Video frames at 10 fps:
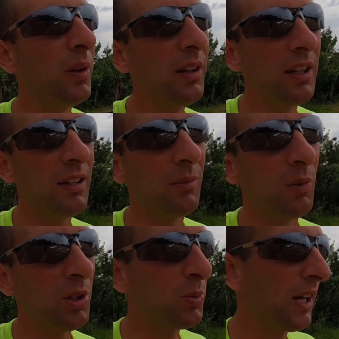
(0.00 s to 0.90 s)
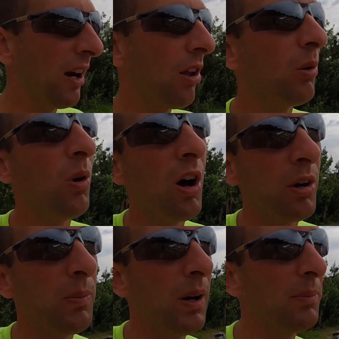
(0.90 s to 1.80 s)
completely, once we got all the
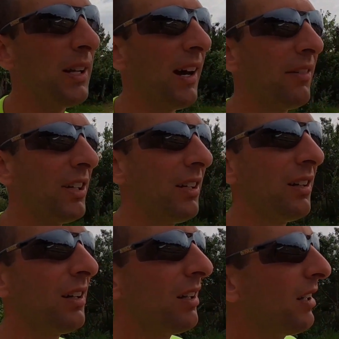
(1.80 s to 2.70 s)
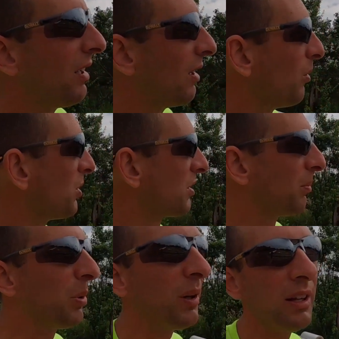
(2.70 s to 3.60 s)
water pumped out of it, was
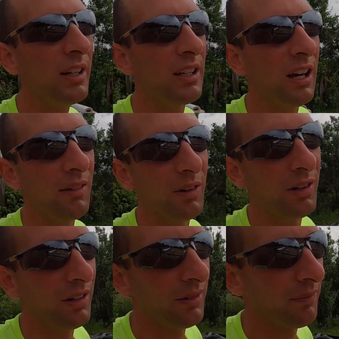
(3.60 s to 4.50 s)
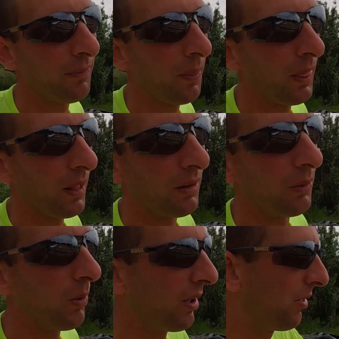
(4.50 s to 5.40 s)
completely covered
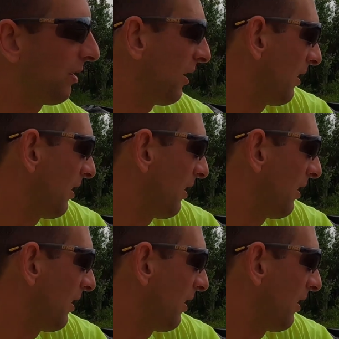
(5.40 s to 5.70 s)
with